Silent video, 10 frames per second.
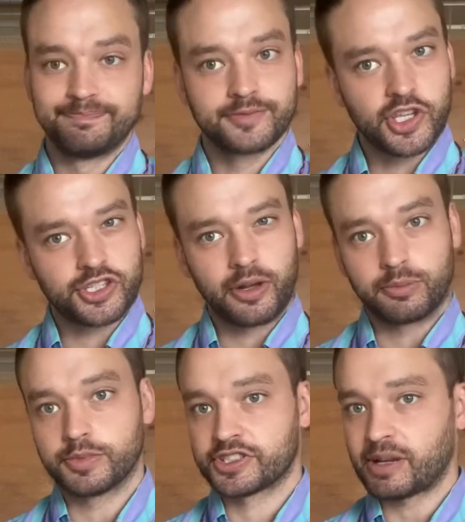So
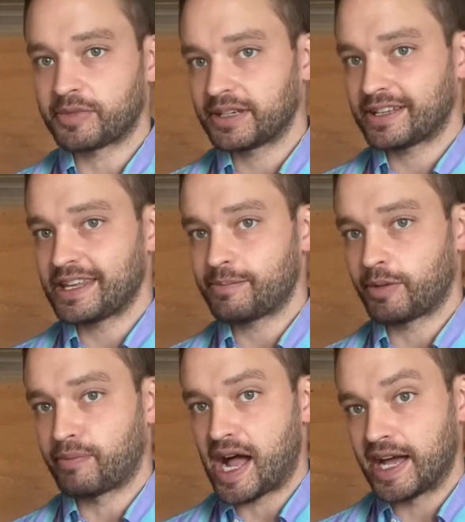something to keep in
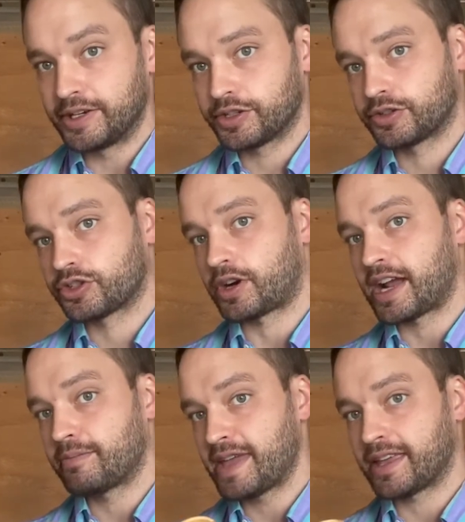mind, try
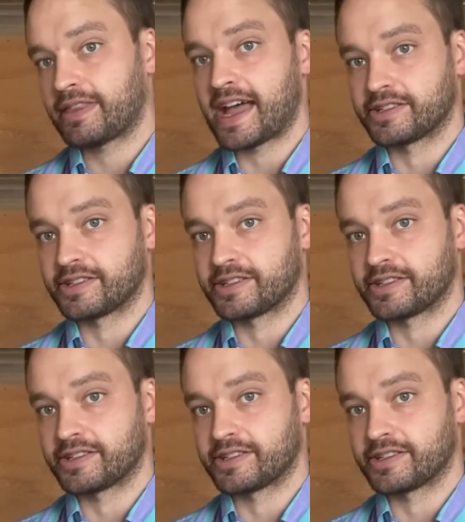to make that